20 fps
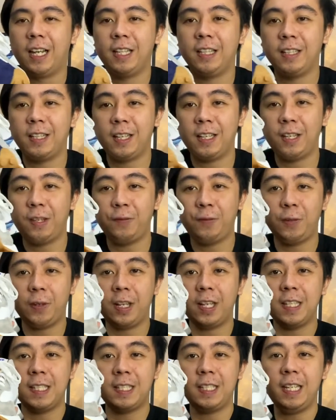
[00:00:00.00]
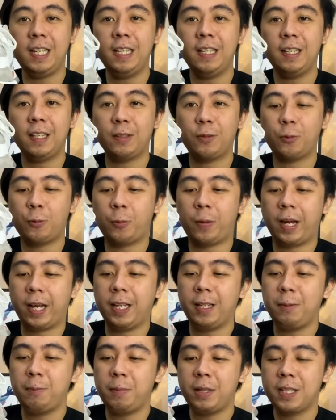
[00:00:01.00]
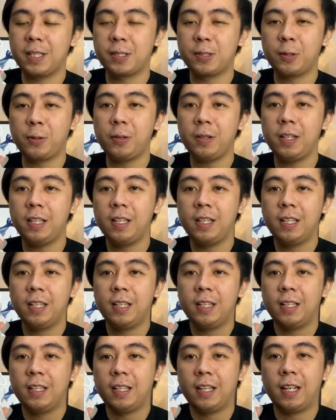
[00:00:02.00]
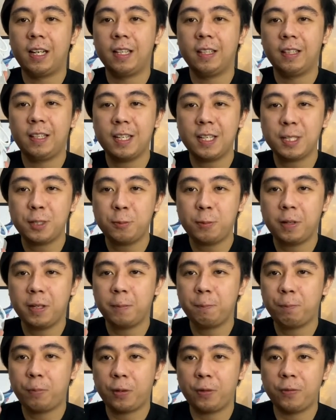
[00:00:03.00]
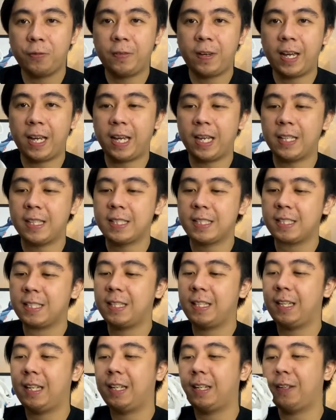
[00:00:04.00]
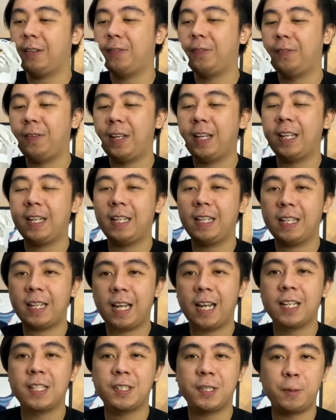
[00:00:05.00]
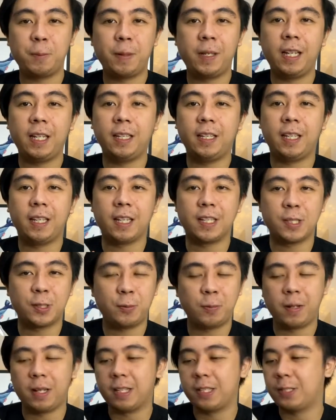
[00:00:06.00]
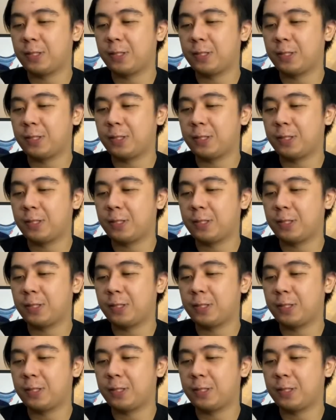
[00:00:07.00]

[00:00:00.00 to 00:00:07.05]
And then if you can see that wide midsole, this one provides like a very nice stability as well.